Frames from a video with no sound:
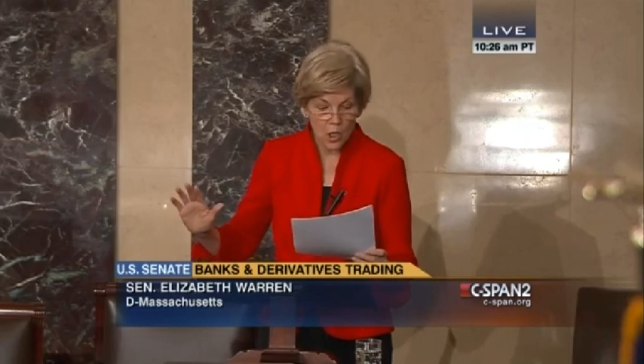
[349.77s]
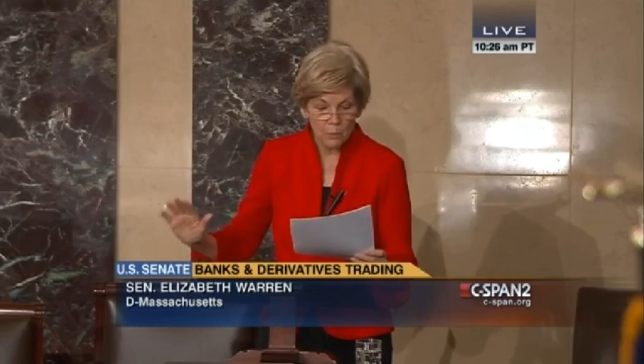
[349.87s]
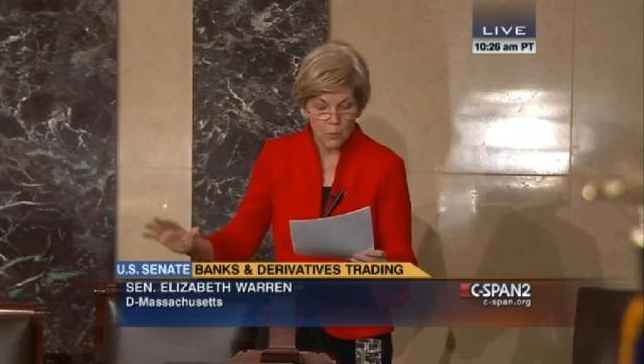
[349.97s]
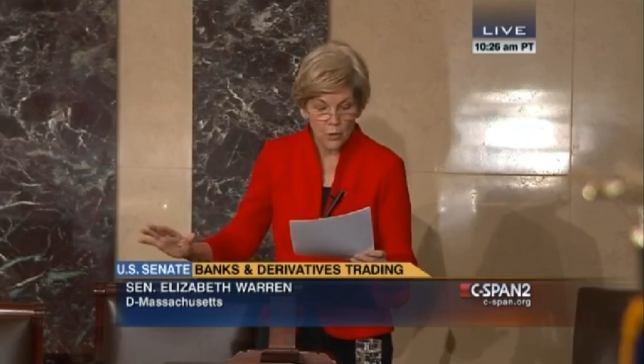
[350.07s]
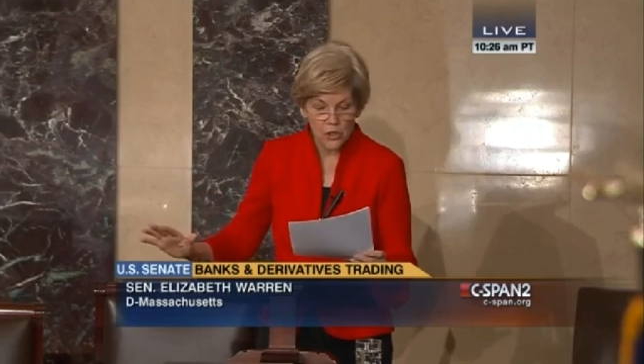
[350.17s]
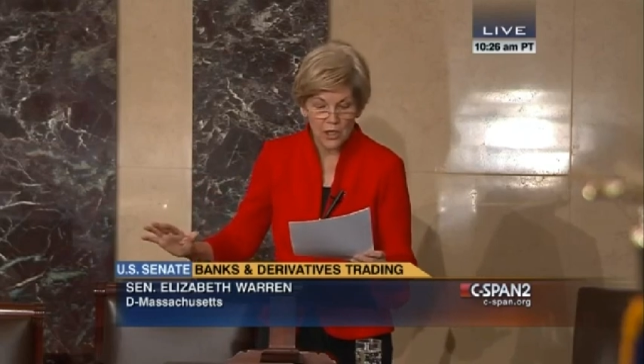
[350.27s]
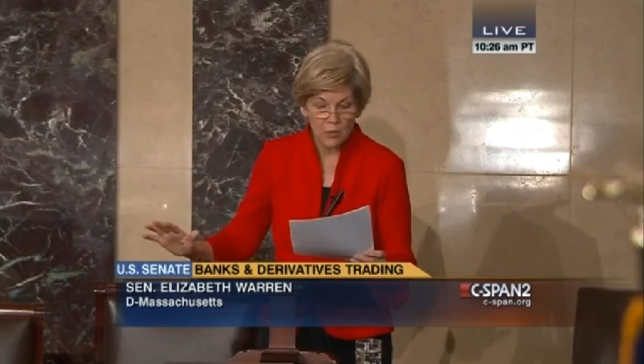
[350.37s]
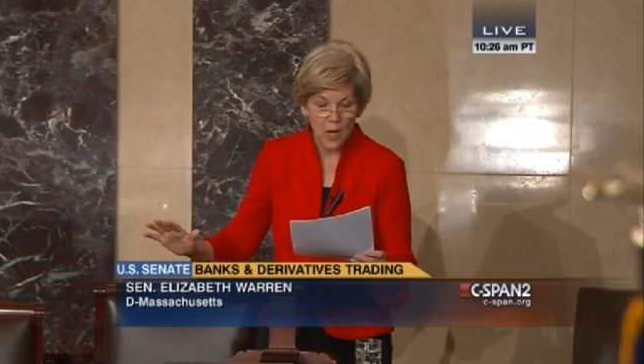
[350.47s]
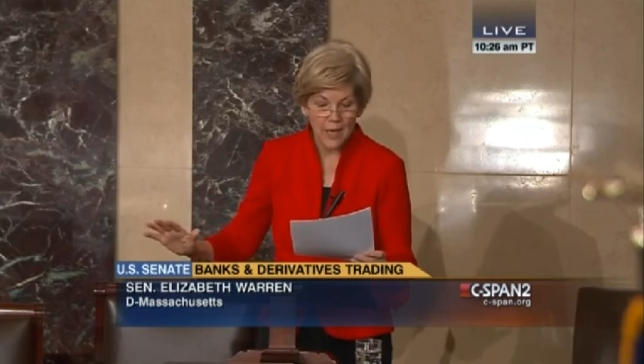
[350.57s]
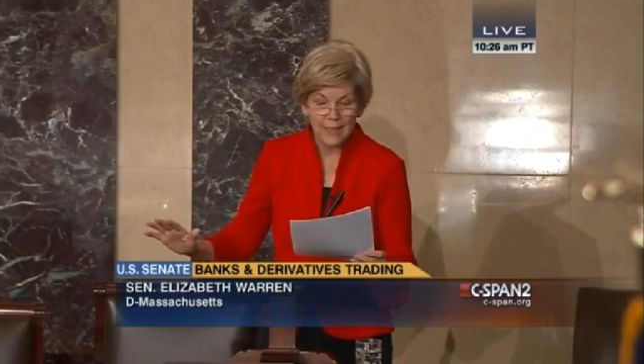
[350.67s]
are
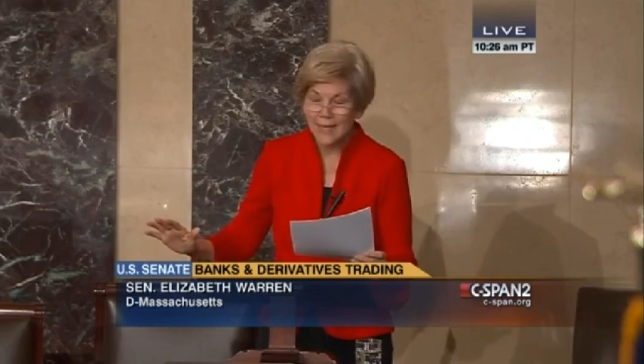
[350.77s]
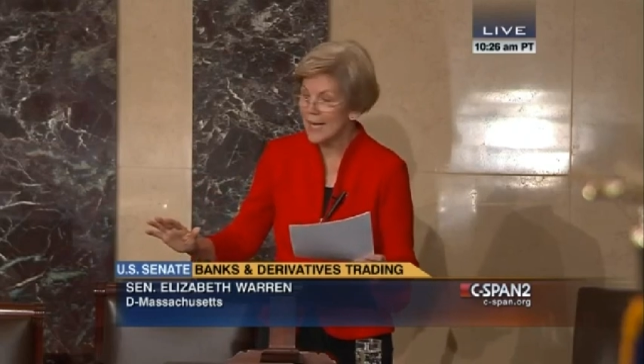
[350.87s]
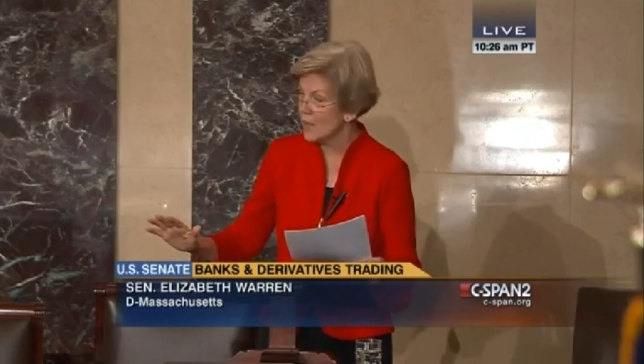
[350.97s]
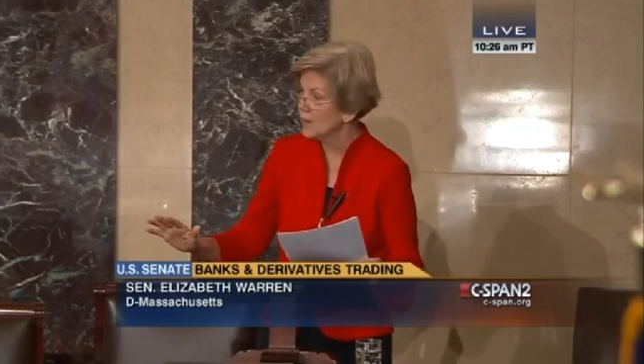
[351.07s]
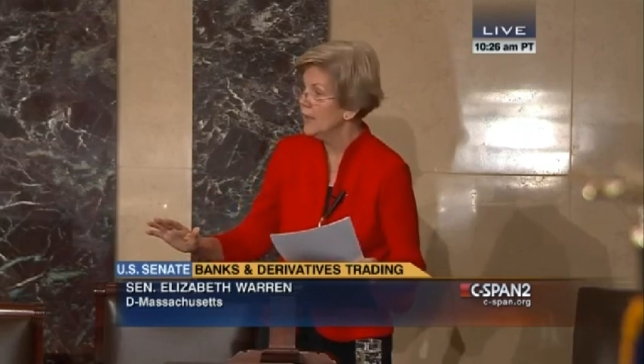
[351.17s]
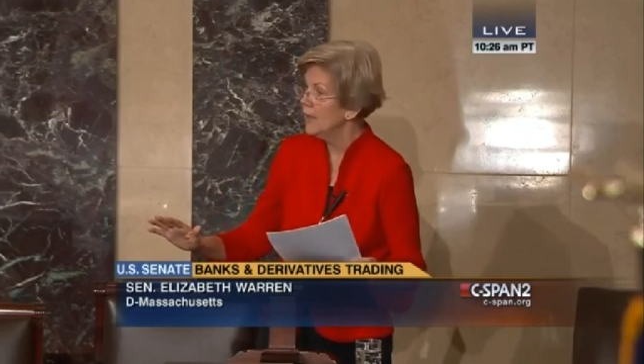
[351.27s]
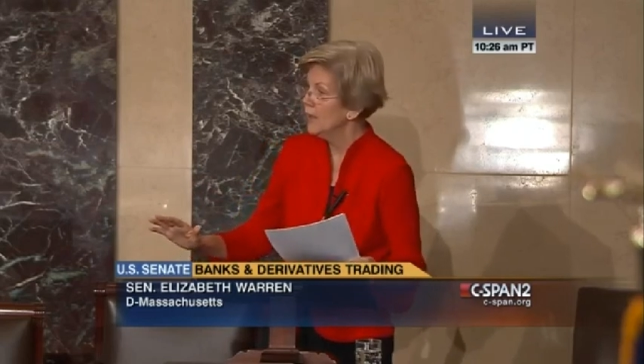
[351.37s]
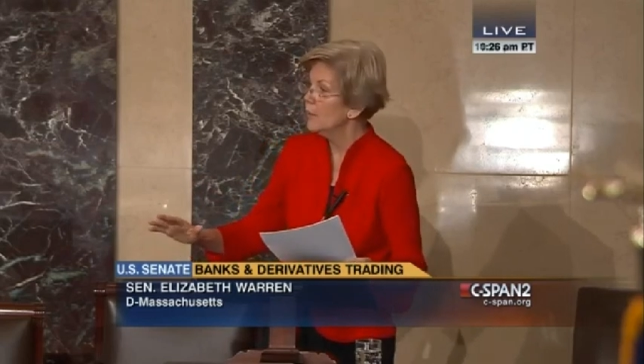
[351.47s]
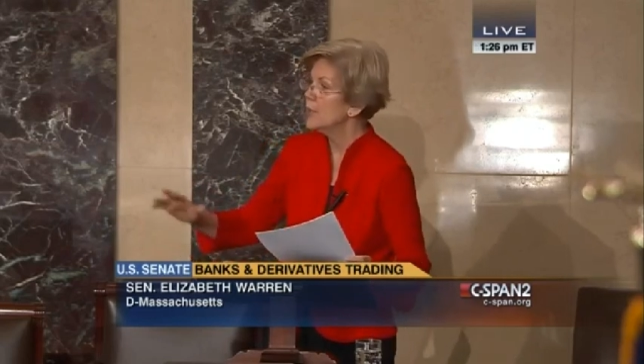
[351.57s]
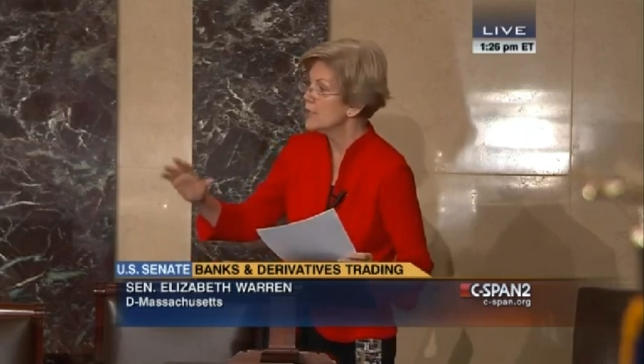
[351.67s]
pushing right now,
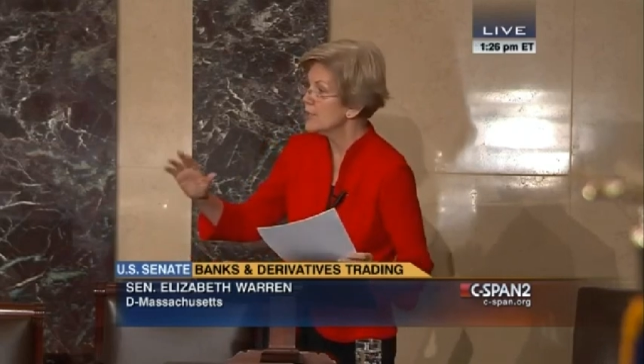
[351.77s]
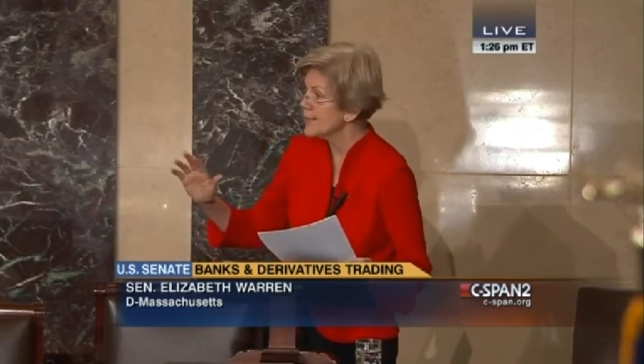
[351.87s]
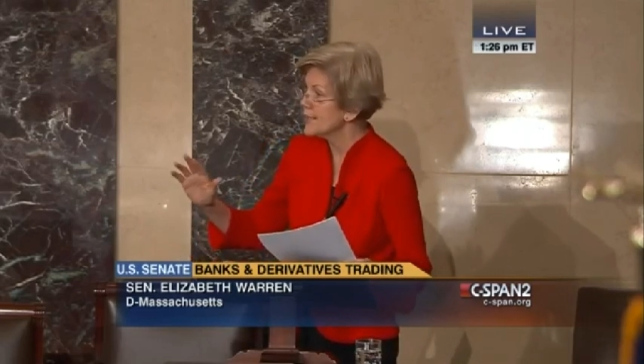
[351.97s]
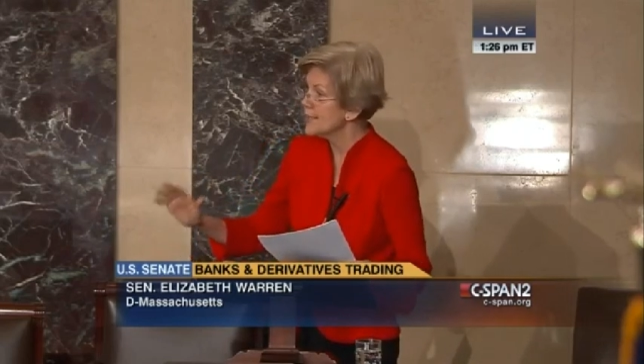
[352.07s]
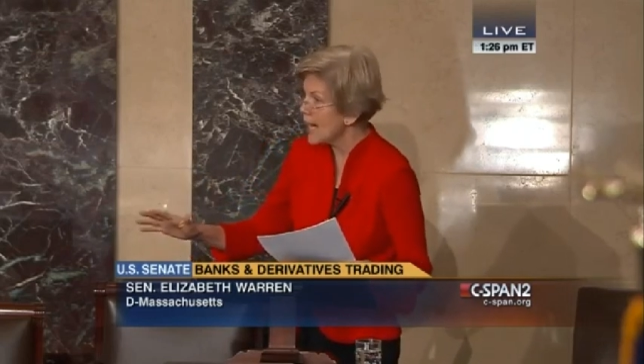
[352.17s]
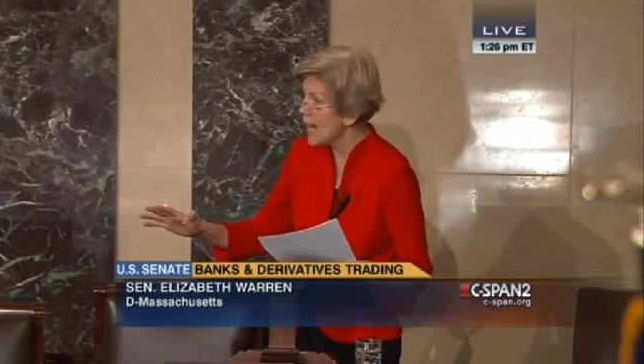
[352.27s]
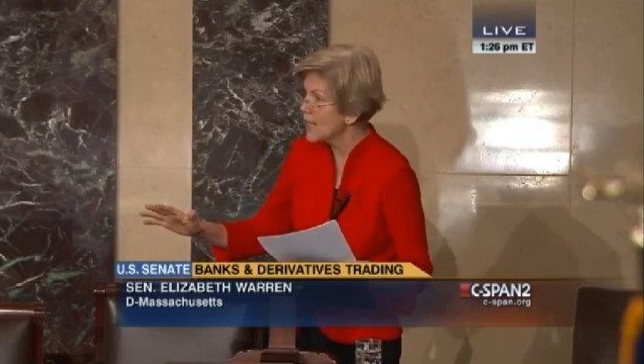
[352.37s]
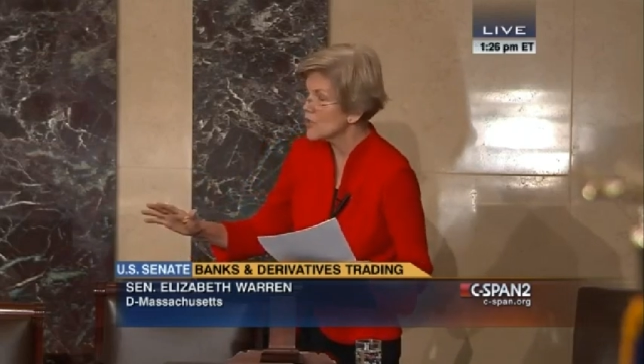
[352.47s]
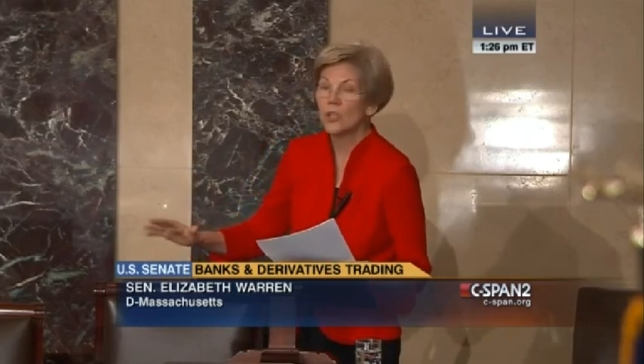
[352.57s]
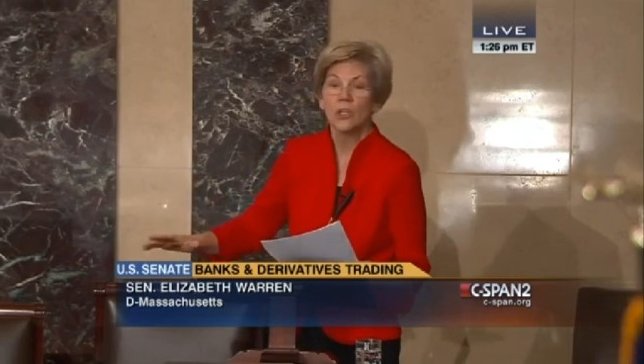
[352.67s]
which is
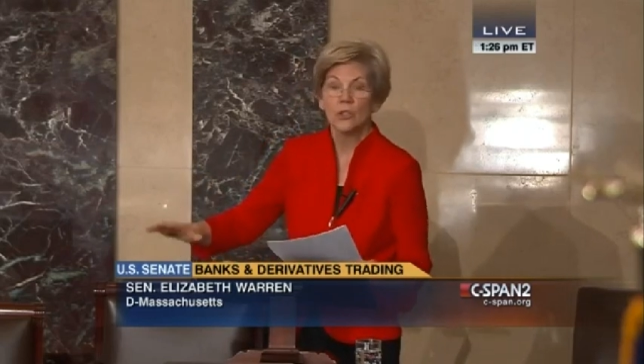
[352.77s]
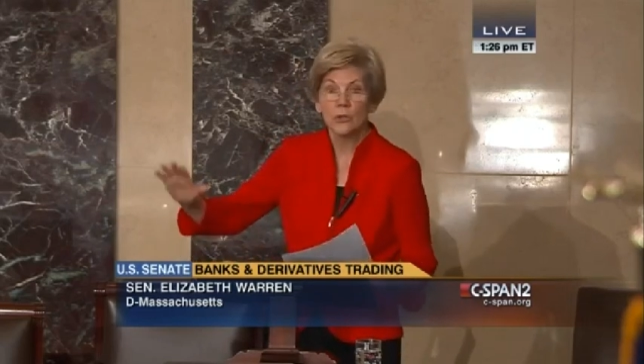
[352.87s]
attached